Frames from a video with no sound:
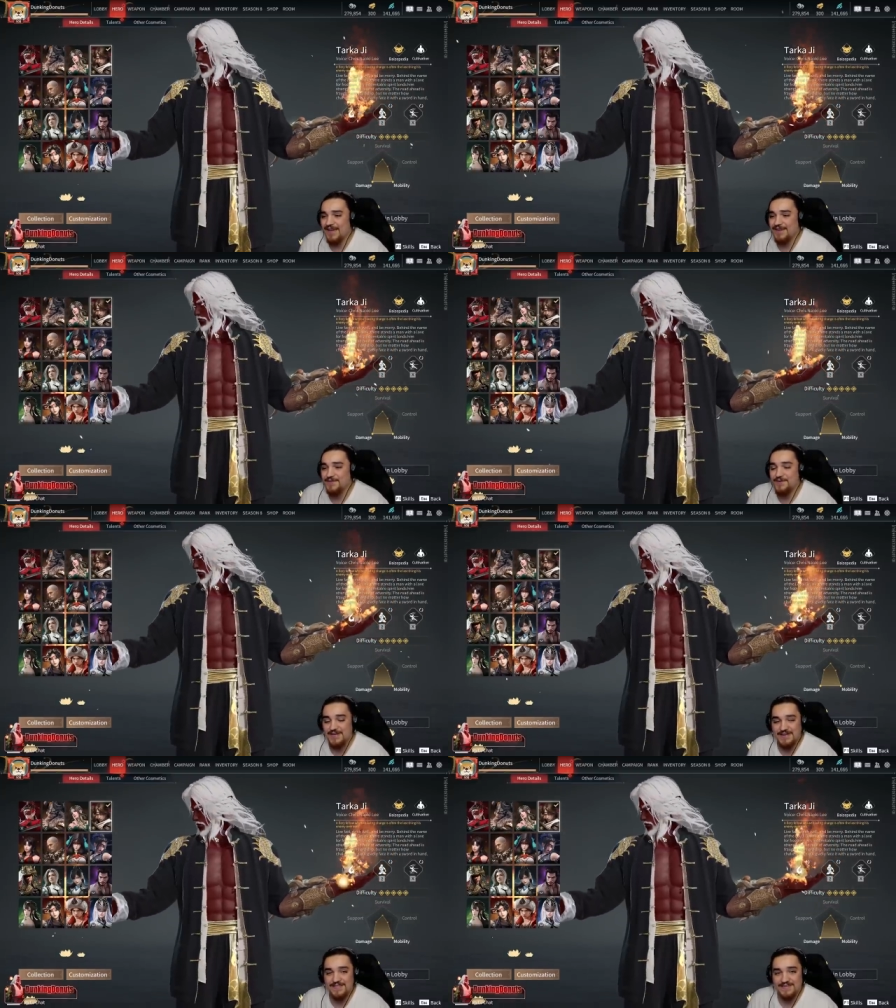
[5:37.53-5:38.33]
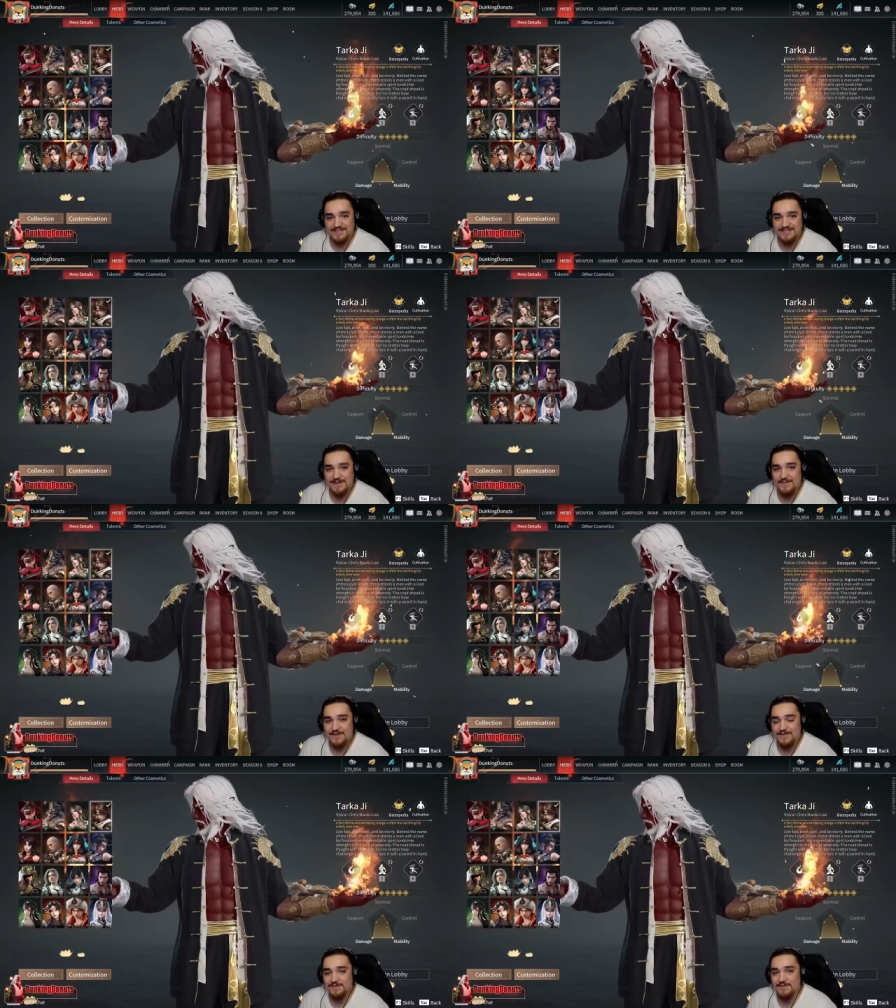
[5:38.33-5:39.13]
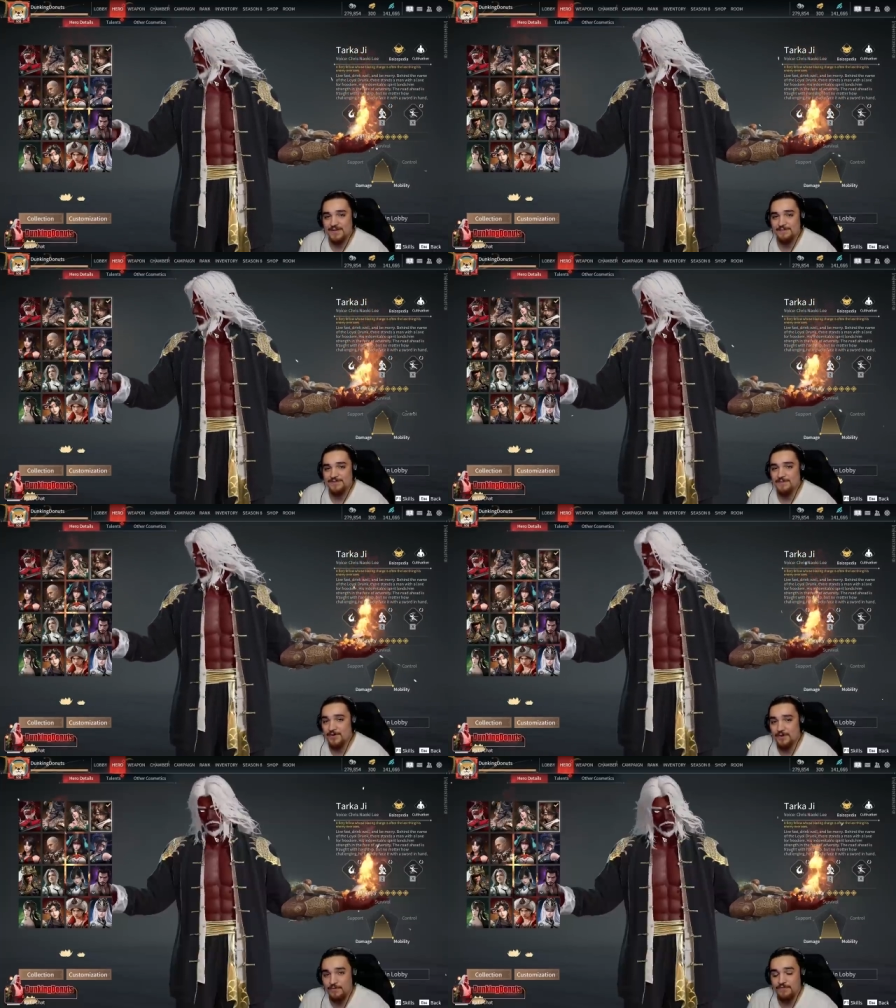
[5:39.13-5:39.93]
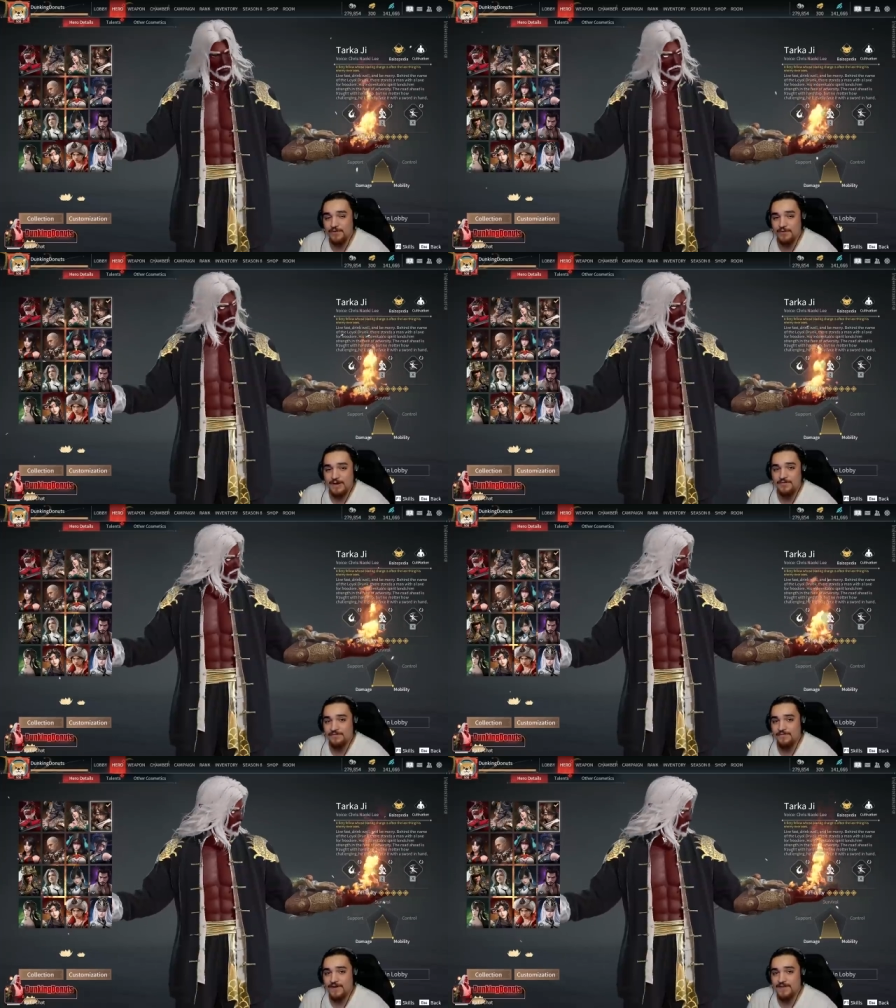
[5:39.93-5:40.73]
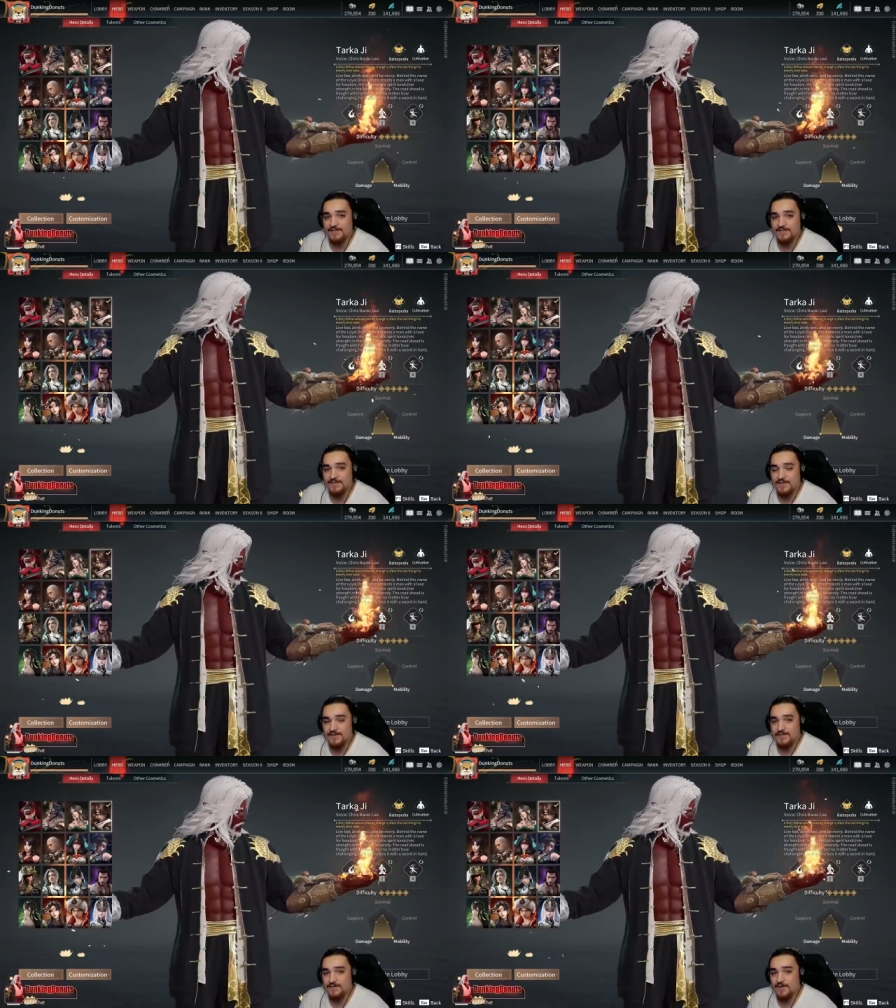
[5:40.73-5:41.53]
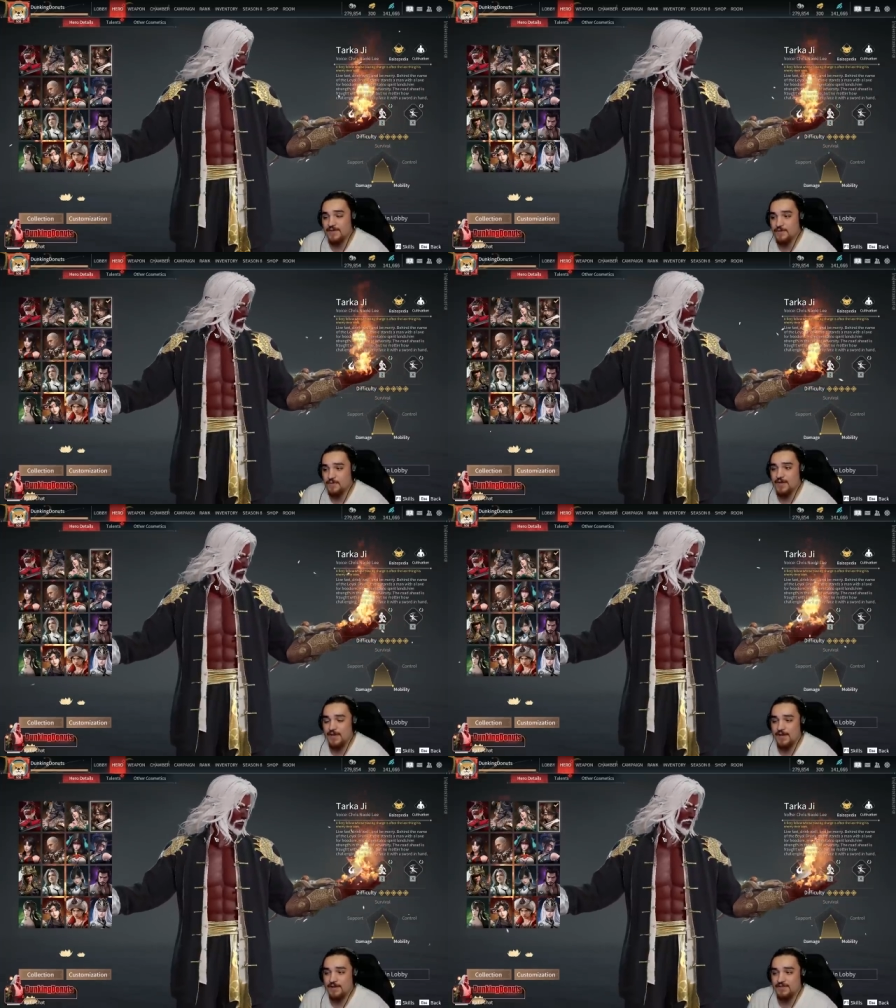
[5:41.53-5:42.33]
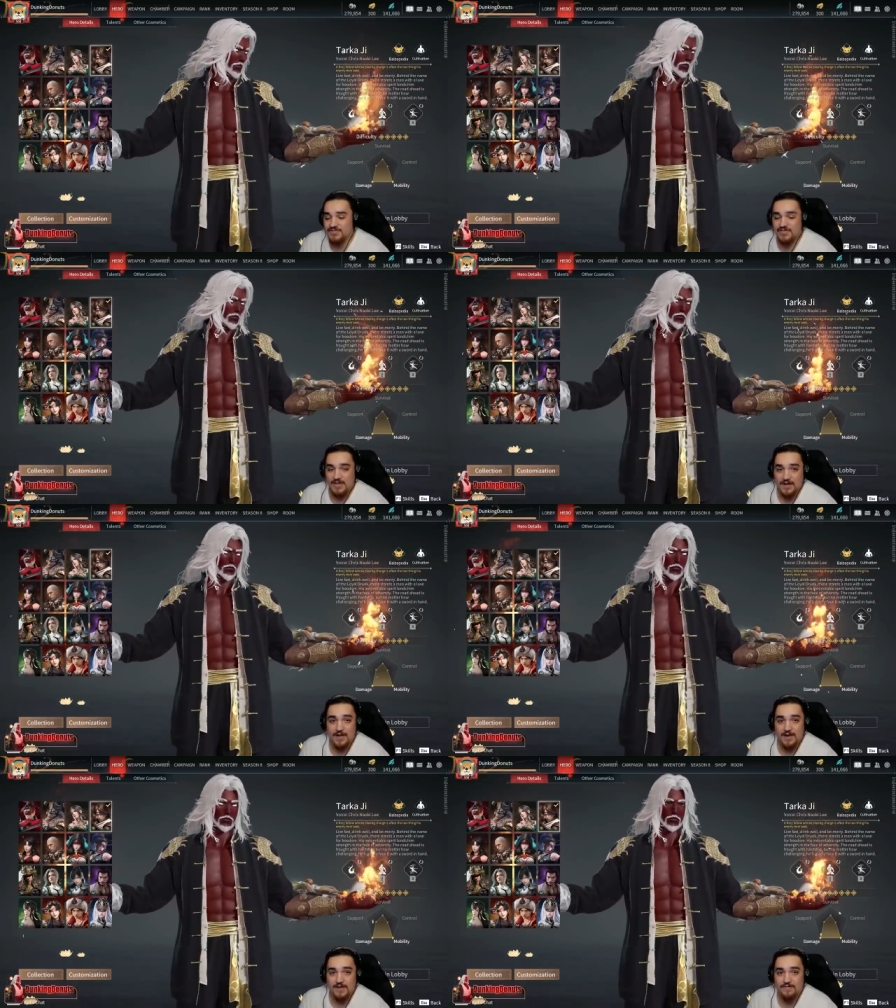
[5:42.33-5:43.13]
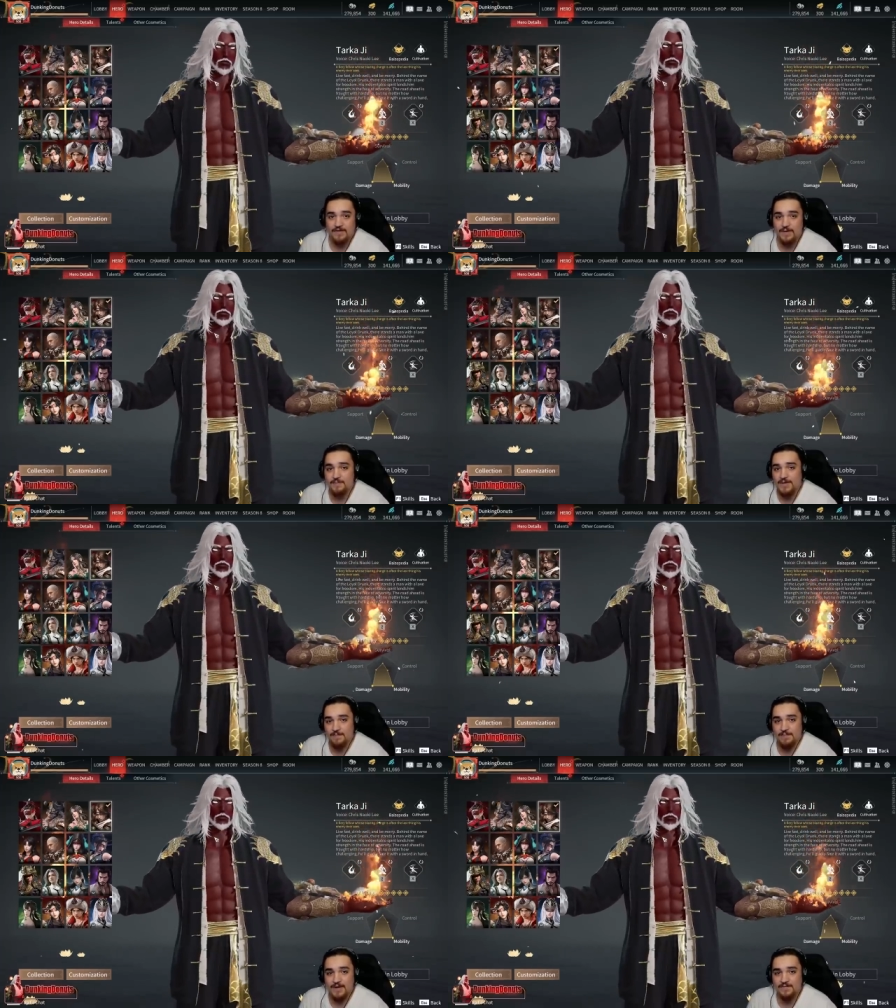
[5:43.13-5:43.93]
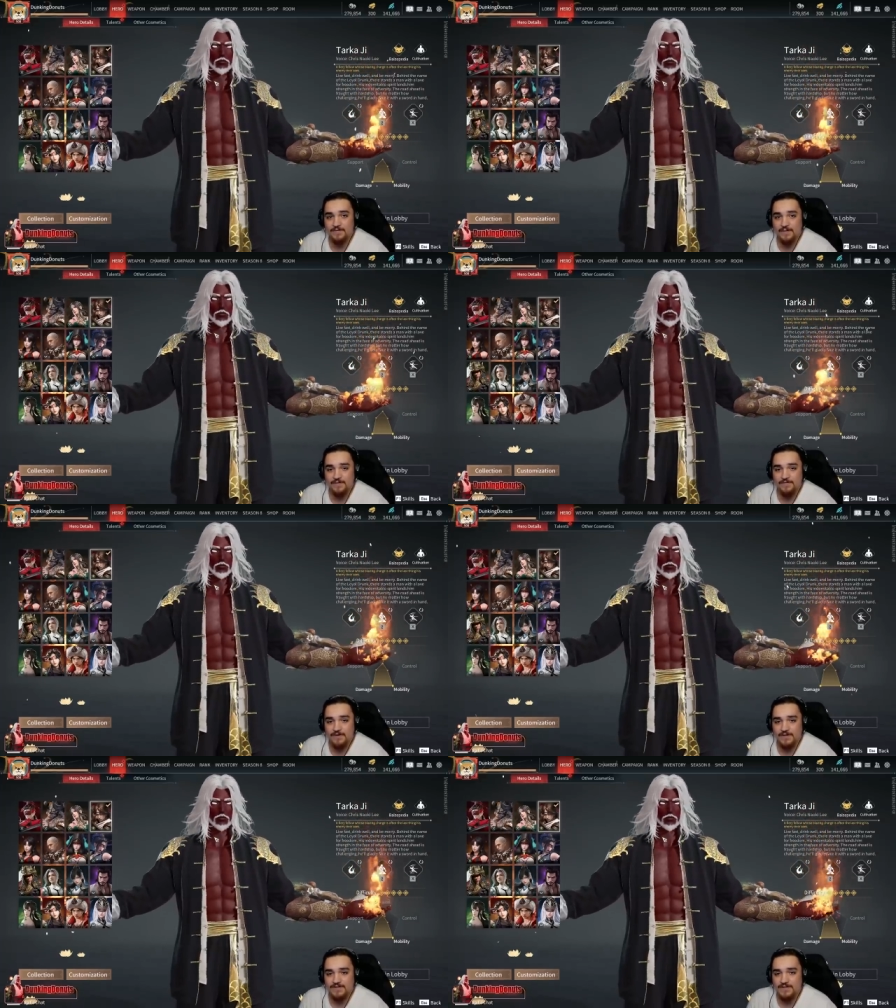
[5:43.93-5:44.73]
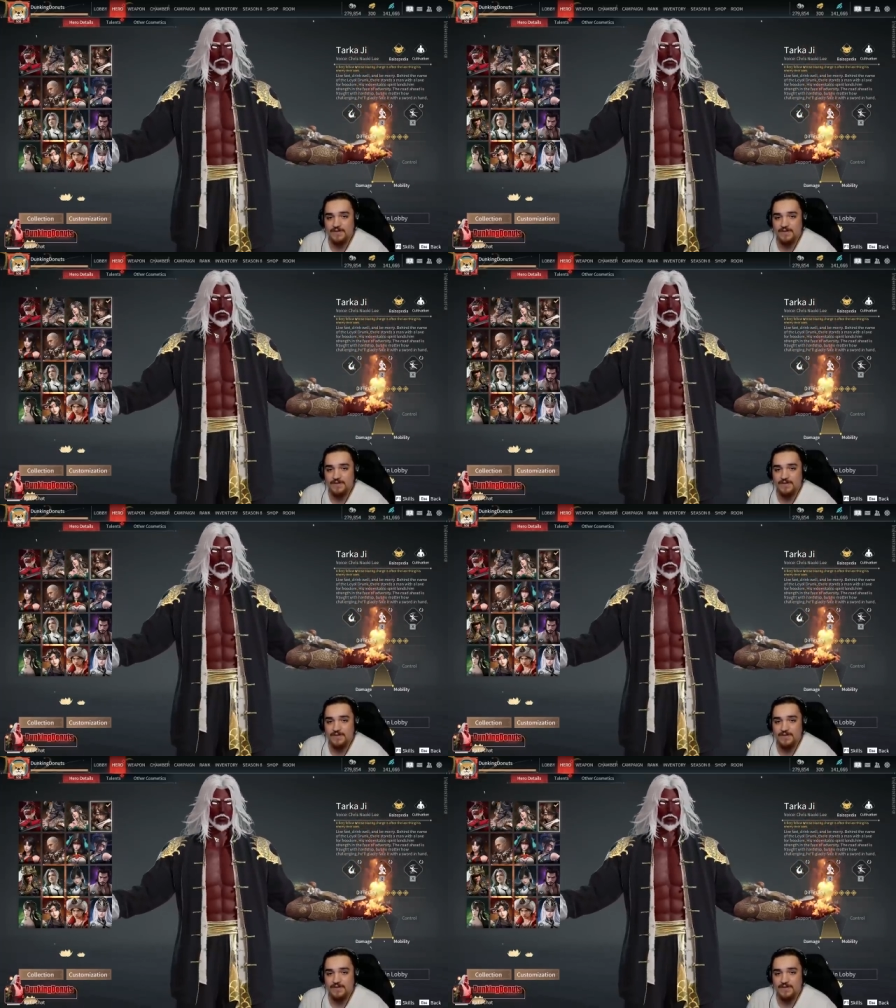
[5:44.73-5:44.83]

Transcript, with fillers: and you need the stamina to be able to maneuver around the fights so that you can stay alive and be impactful on the fights.